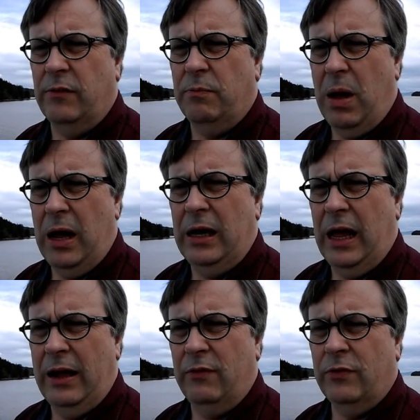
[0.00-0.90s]
of my
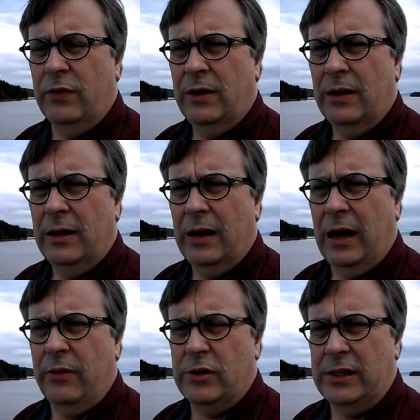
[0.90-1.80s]
life.
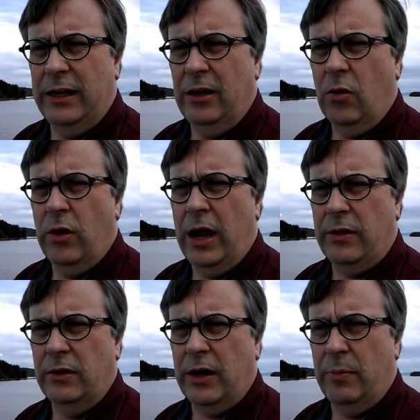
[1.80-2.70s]
And there's little or
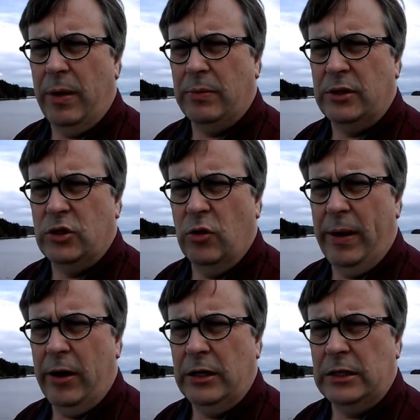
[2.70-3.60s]
nothing that I'll be able to do
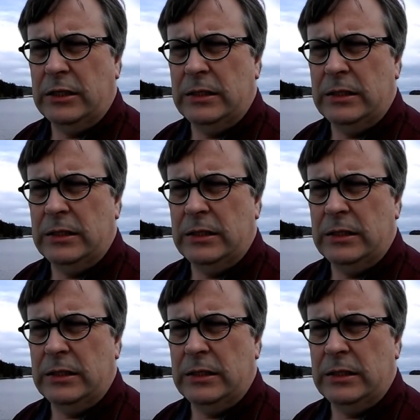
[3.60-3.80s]
about it,